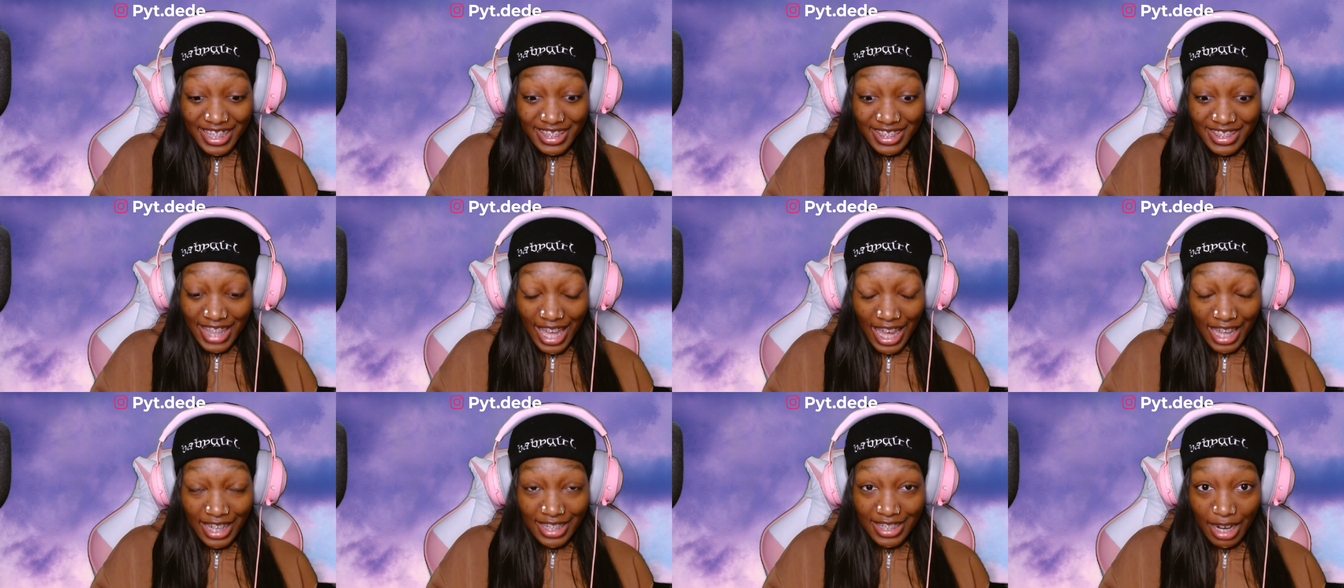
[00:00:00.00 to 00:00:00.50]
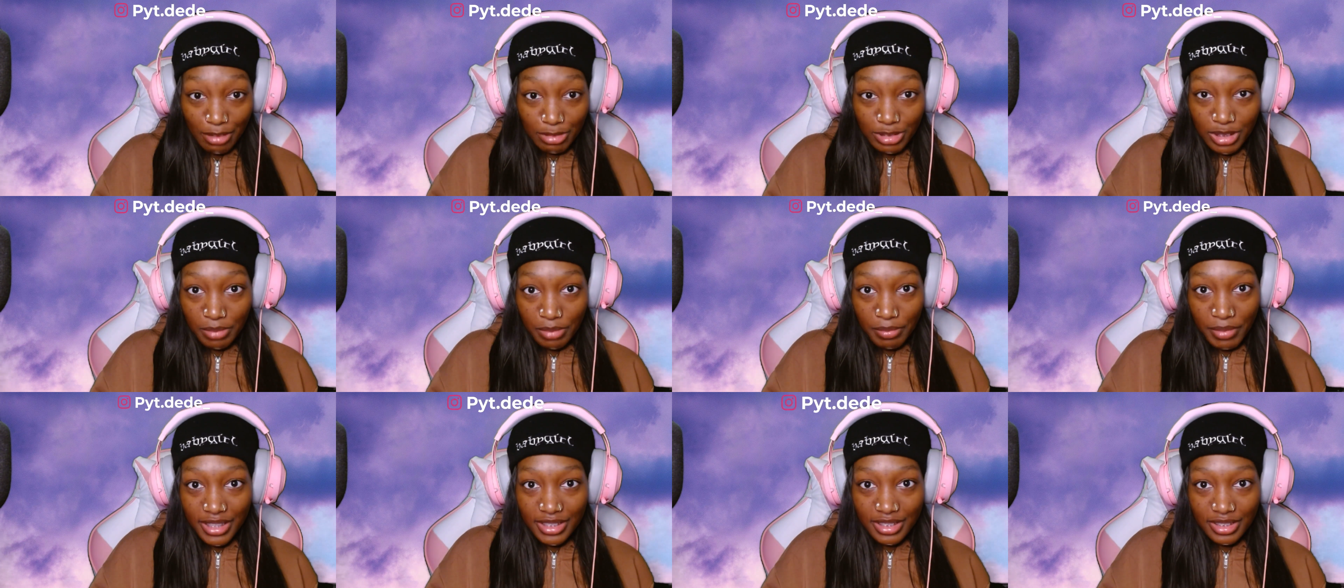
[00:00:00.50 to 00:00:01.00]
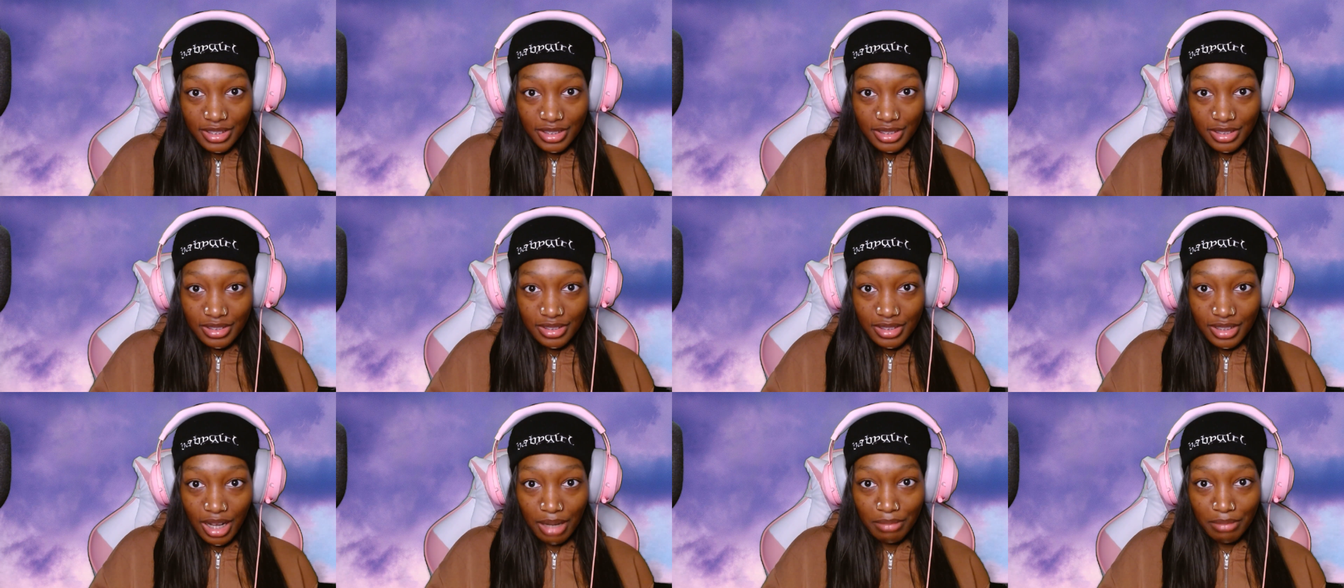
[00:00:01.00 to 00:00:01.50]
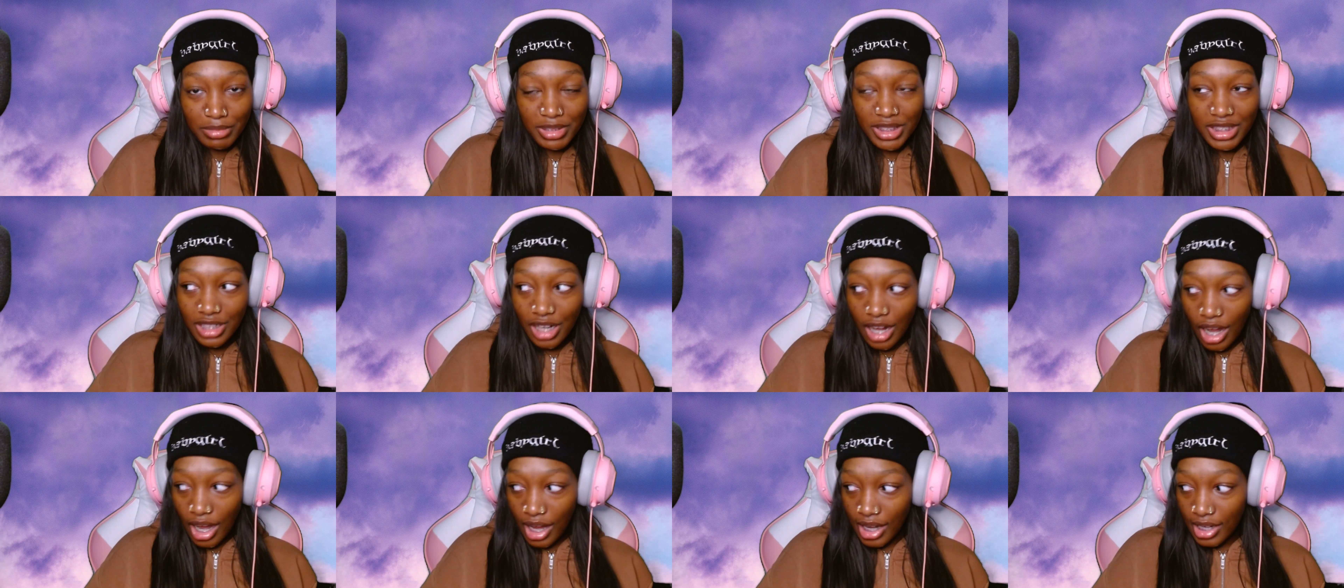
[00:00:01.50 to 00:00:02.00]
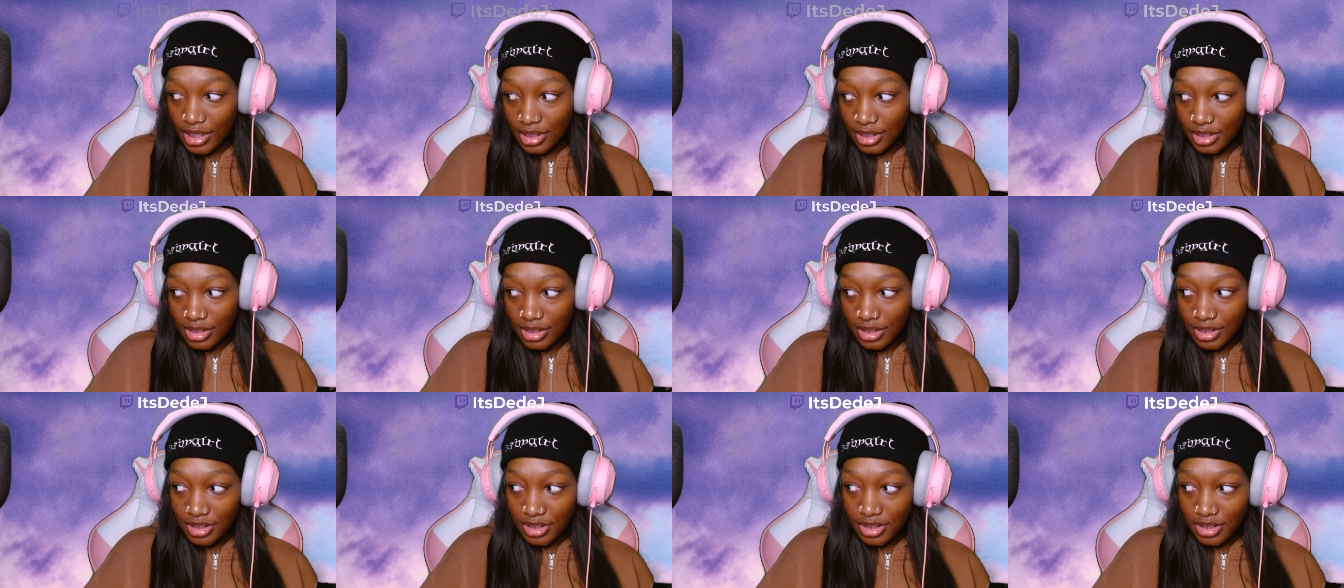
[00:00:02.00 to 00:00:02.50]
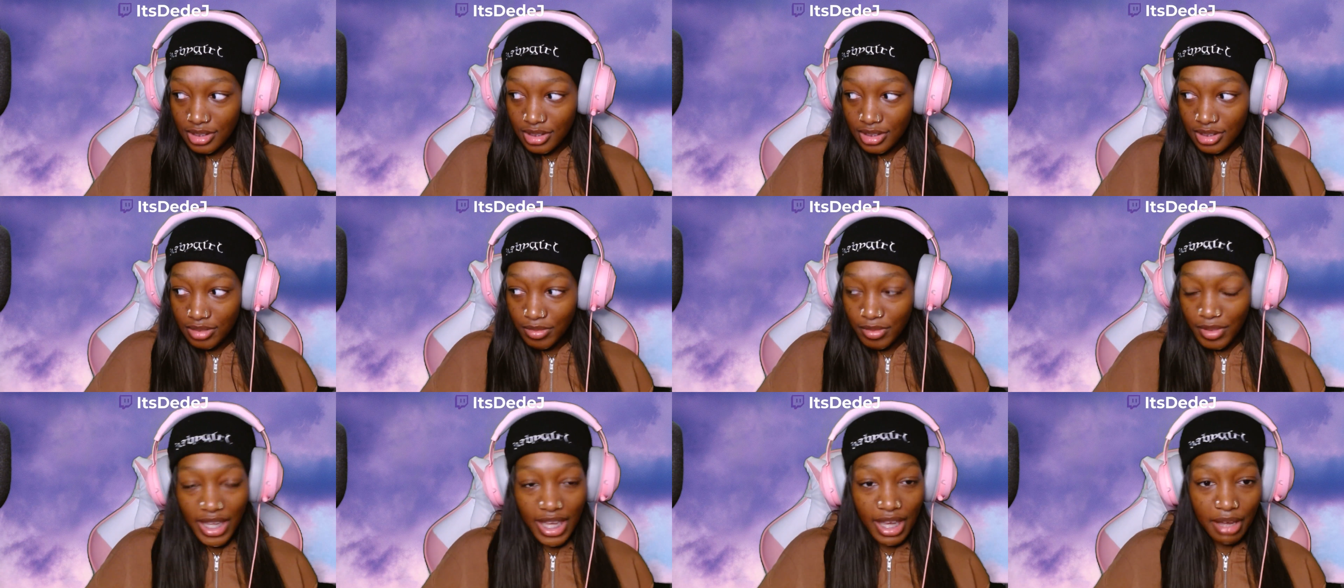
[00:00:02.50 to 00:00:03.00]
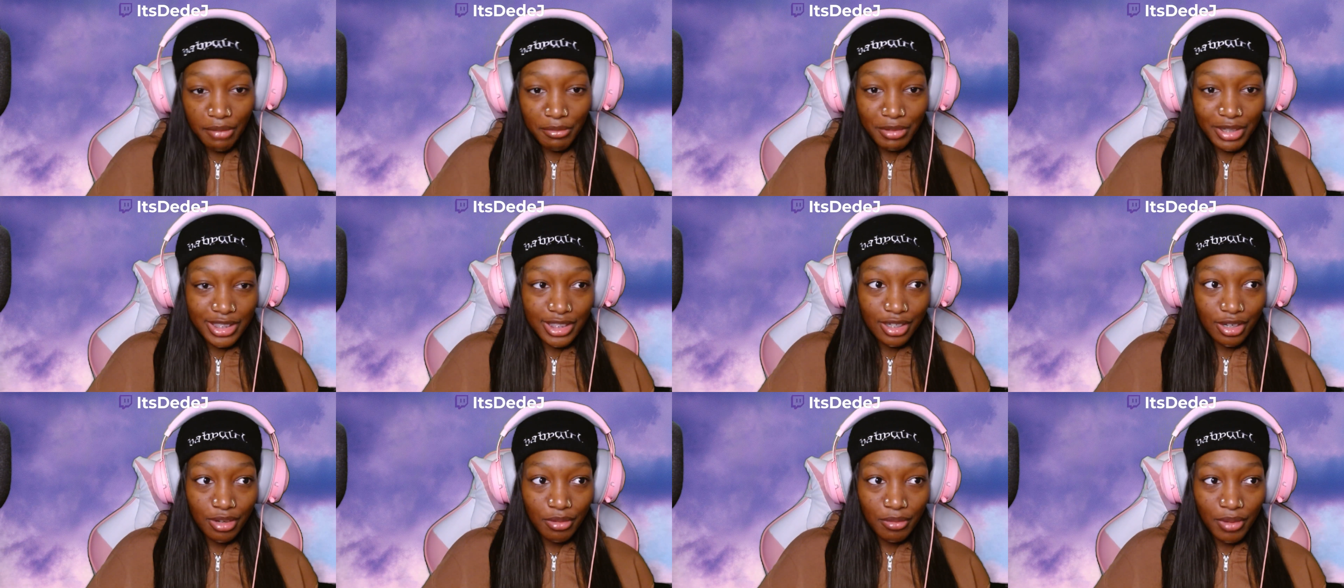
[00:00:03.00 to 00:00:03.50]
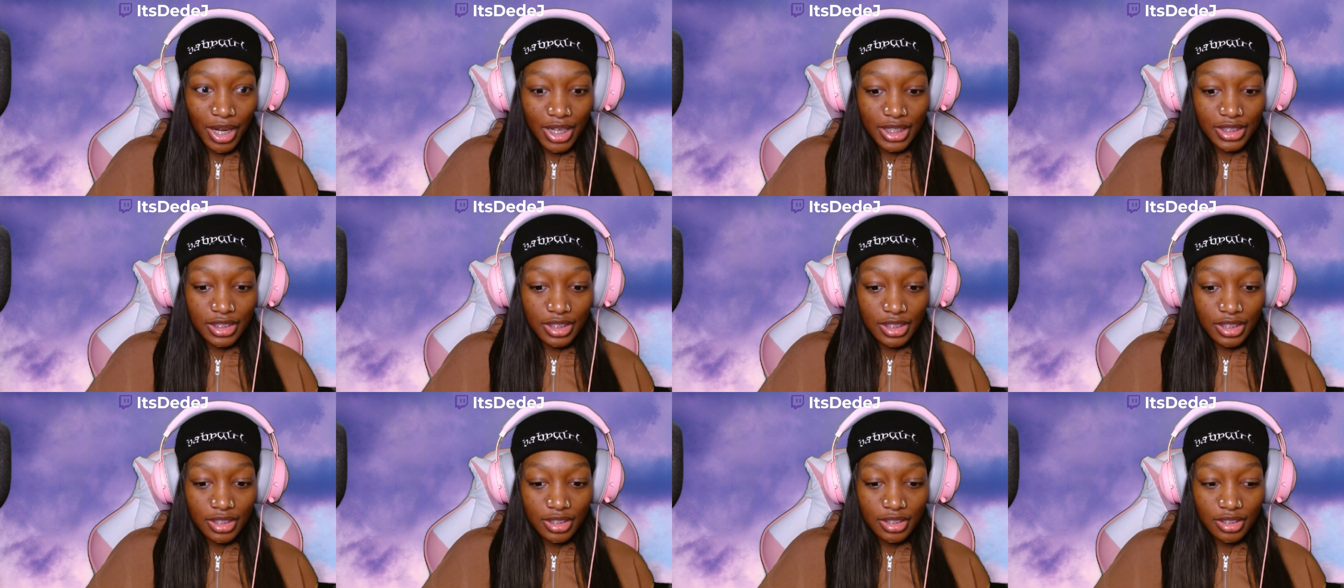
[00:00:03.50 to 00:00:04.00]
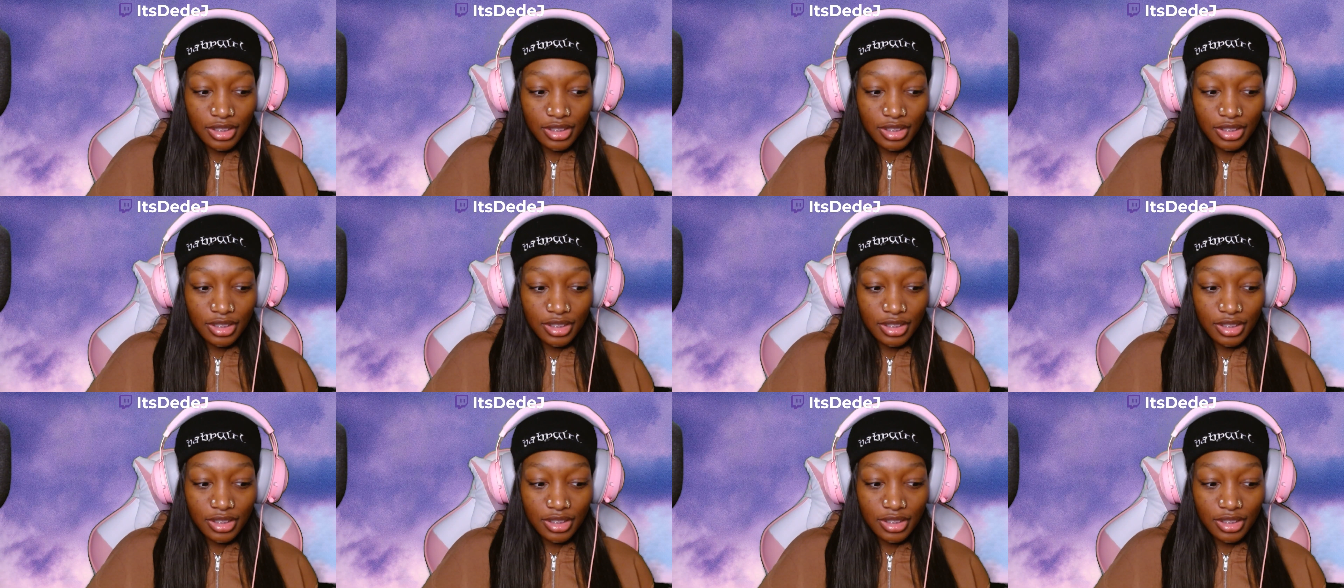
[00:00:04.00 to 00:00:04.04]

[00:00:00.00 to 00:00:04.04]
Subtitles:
That was amazing. I'm in shock. We can't wait to go watch it.